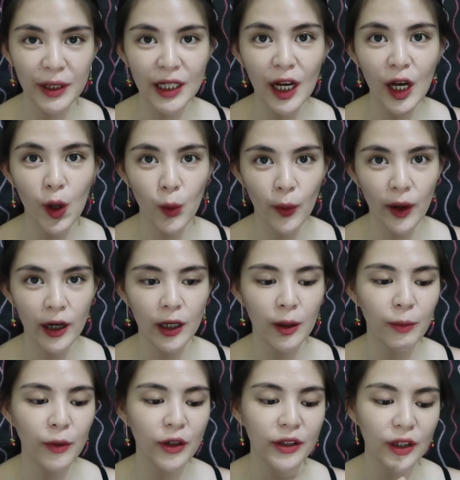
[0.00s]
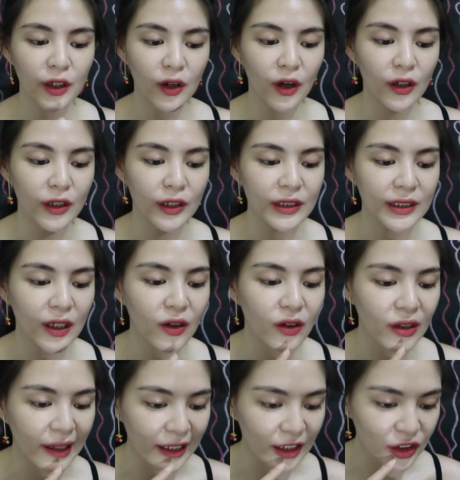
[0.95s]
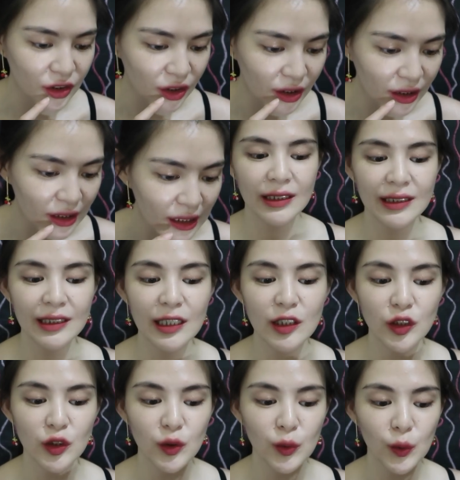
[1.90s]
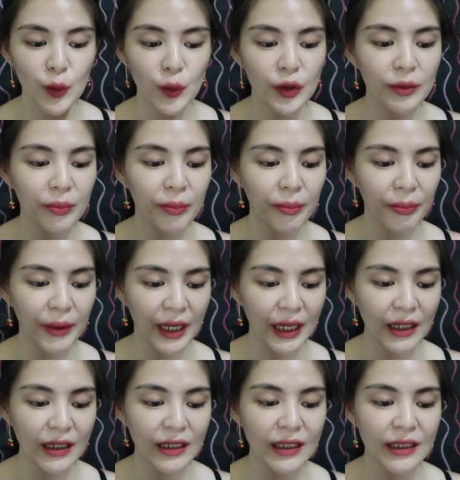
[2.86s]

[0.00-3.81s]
pinaka-wearable na color sa collection. Kasi it's nude pink.